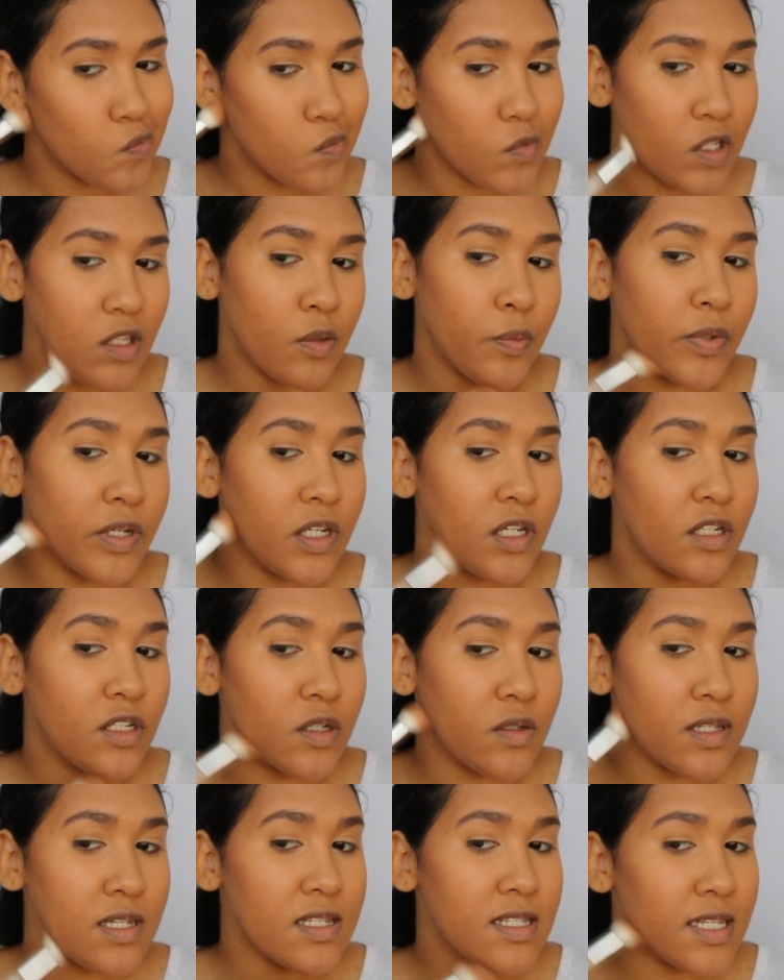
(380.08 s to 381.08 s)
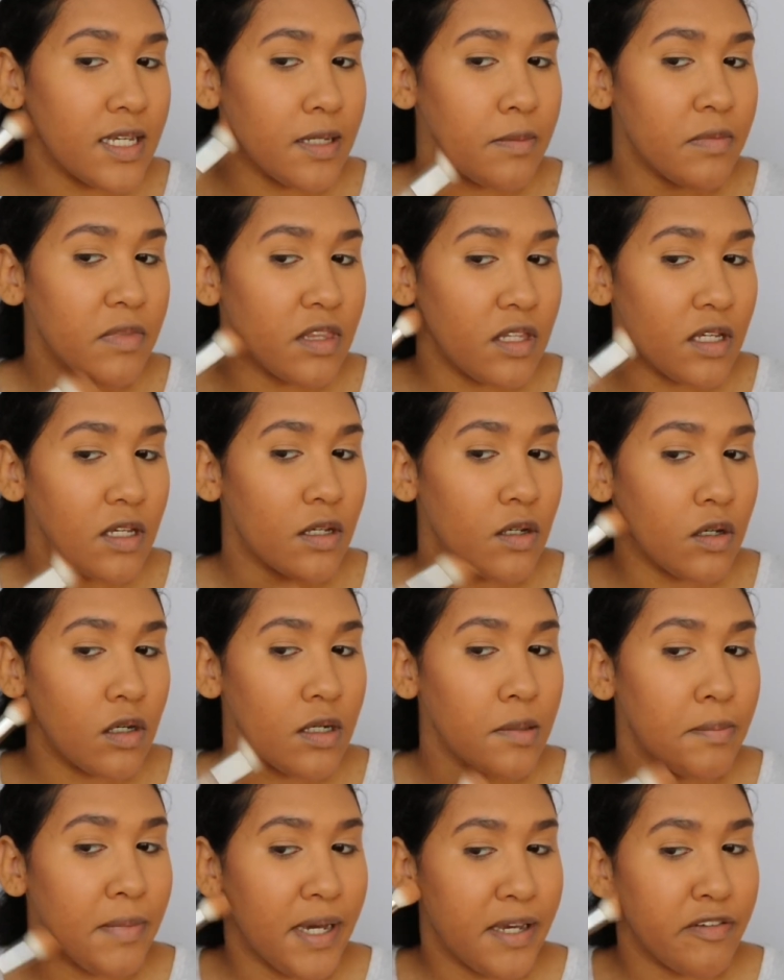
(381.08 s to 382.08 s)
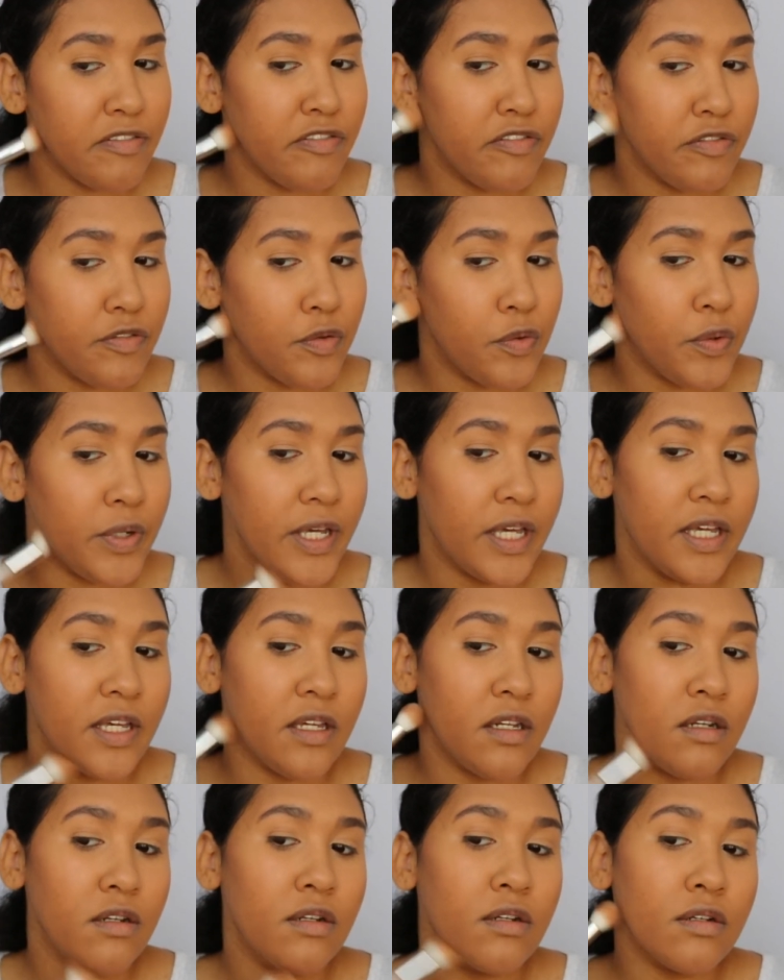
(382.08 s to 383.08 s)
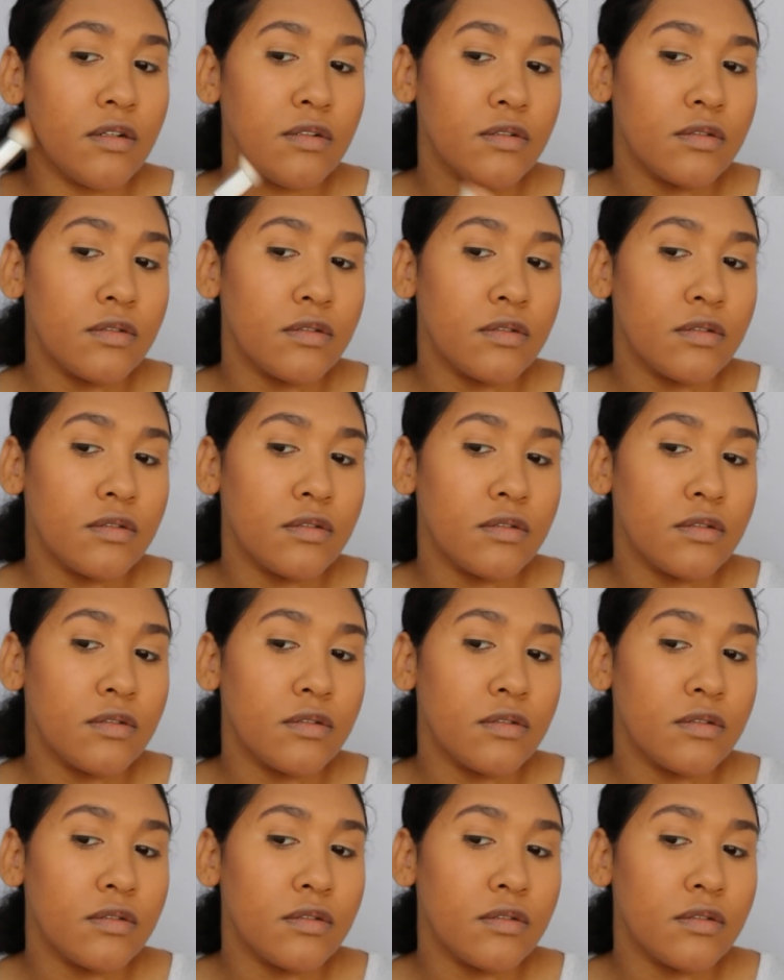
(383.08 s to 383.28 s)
And then we're going to do the same thing on my forehead.